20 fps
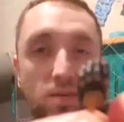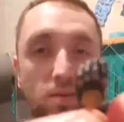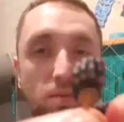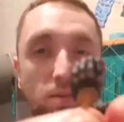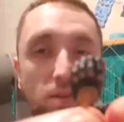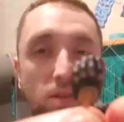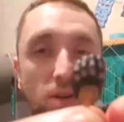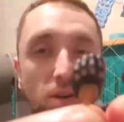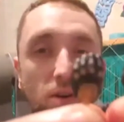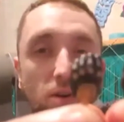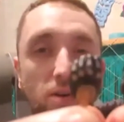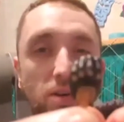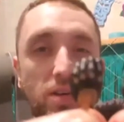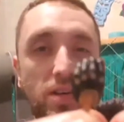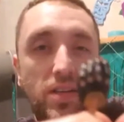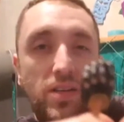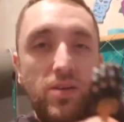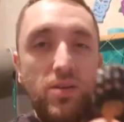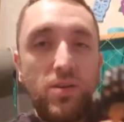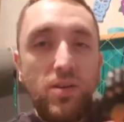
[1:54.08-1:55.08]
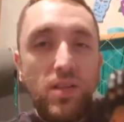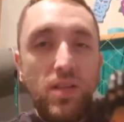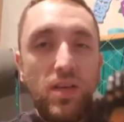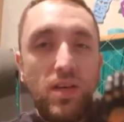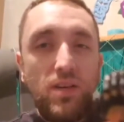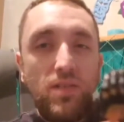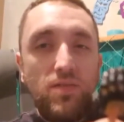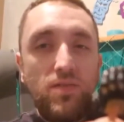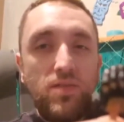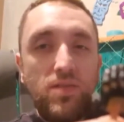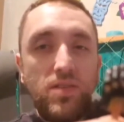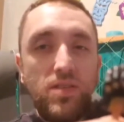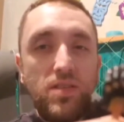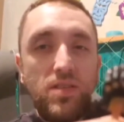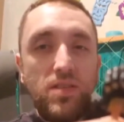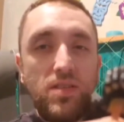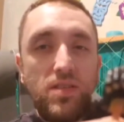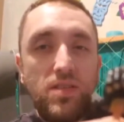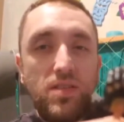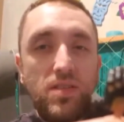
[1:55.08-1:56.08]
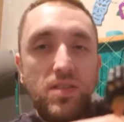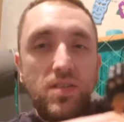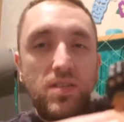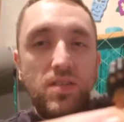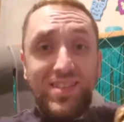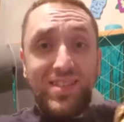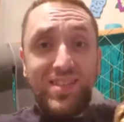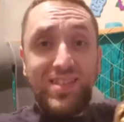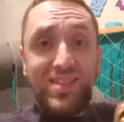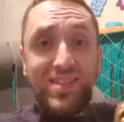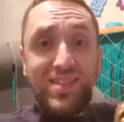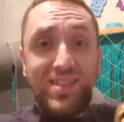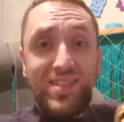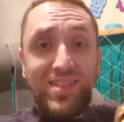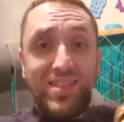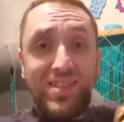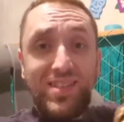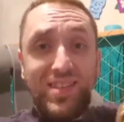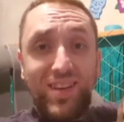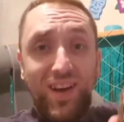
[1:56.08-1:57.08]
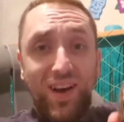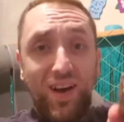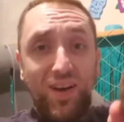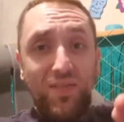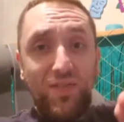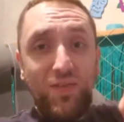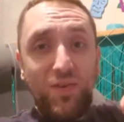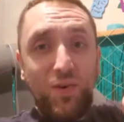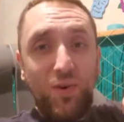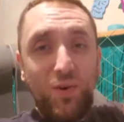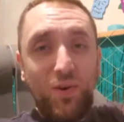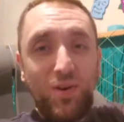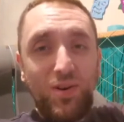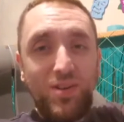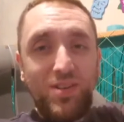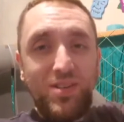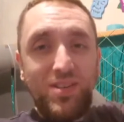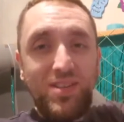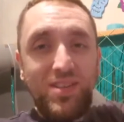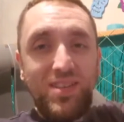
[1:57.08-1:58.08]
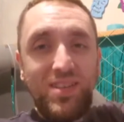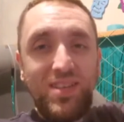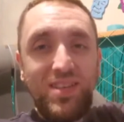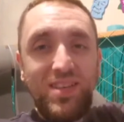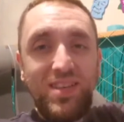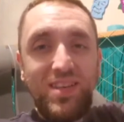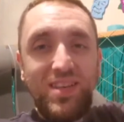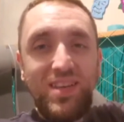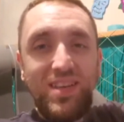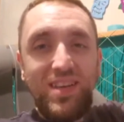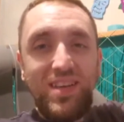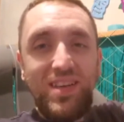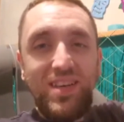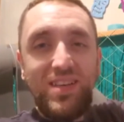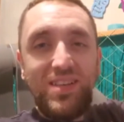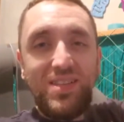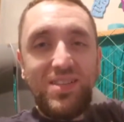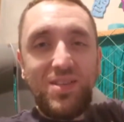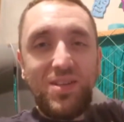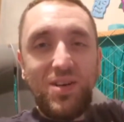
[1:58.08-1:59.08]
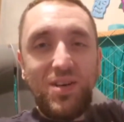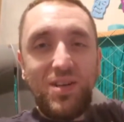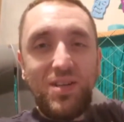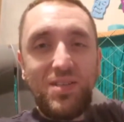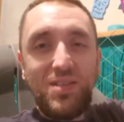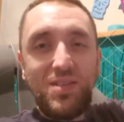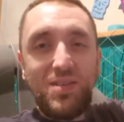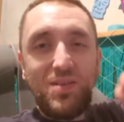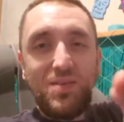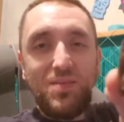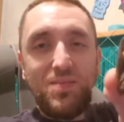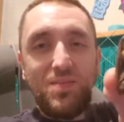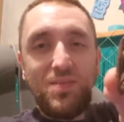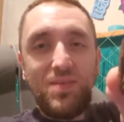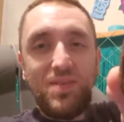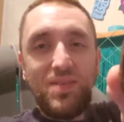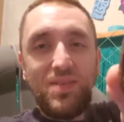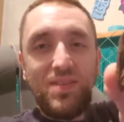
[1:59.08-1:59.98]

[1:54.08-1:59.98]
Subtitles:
with the Hurt and Heal gloves. And this, of course, is awesome.